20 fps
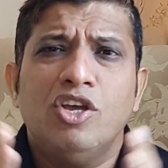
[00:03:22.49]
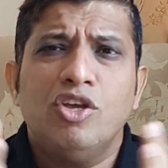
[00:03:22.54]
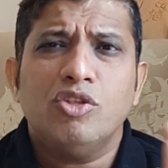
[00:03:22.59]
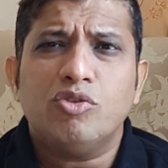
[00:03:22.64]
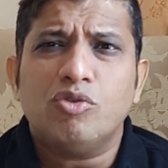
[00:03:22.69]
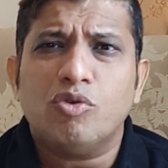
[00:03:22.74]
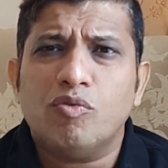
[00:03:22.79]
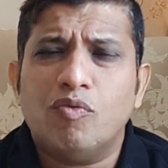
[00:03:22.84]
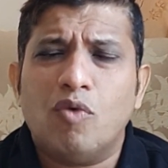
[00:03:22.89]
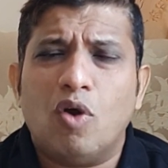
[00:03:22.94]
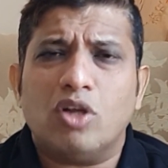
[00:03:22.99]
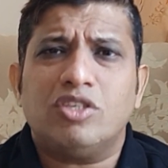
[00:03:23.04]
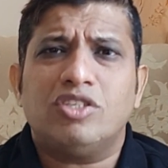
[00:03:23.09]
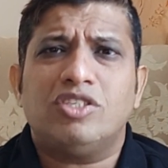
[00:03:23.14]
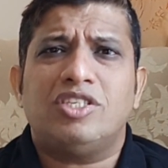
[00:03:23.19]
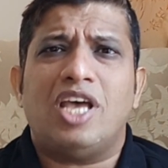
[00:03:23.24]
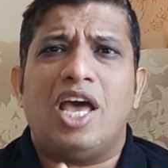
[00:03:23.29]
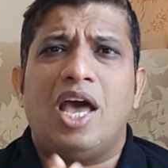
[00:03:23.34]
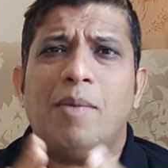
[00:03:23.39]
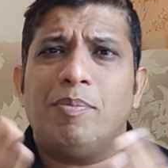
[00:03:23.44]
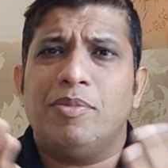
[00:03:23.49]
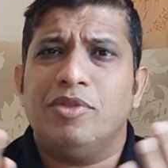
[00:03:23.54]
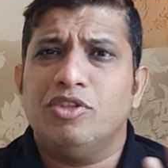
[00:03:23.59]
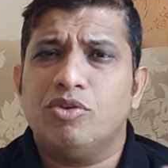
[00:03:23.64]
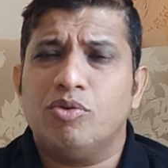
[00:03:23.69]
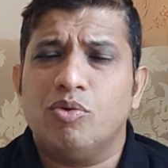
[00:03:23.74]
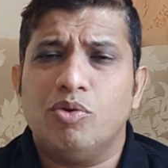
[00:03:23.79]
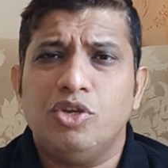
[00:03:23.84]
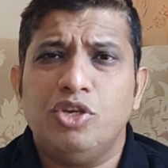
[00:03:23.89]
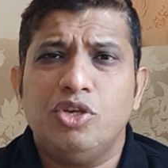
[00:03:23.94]
through WhatsApp and
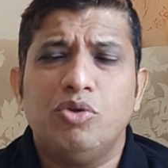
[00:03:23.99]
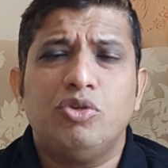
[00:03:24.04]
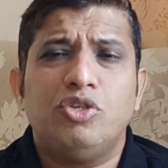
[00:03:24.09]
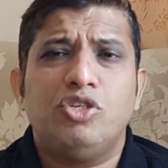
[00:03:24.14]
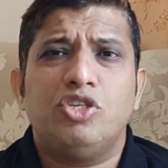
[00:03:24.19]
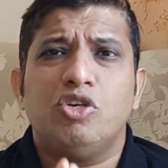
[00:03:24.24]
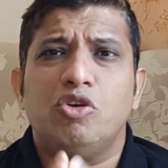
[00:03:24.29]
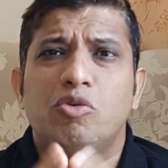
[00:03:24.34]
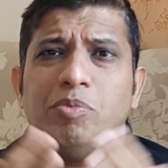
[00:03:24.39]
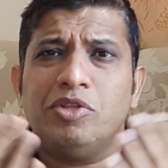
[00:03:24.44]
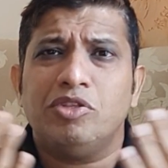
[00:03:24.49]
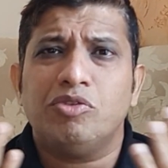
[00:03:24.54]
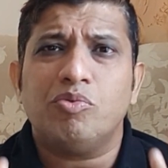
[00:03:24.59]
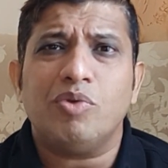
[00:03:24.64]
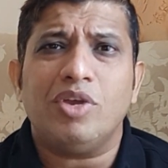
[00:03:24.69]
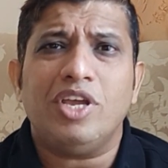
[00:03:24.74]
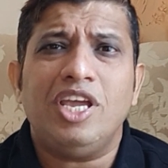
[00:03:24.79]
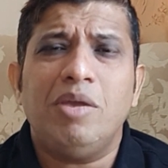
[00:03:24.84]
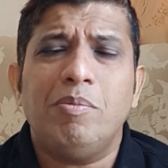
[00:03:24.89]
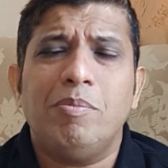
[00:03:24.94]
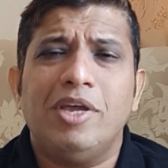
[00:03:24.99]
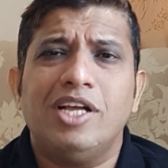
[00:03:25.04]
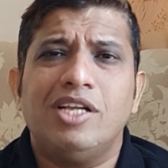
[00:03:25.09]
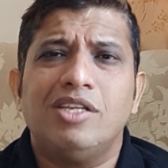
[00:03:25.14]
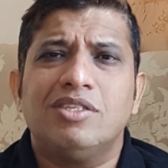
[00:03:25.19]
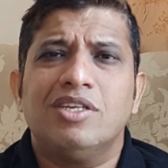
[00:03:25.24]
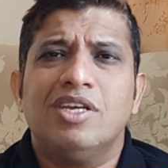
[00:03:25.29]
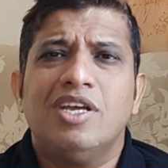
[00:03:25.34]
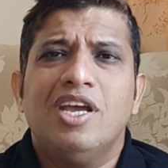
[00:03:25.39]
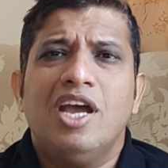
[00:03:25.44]
through YouTube and through
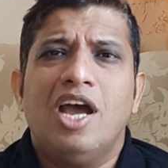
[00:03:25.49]
emails.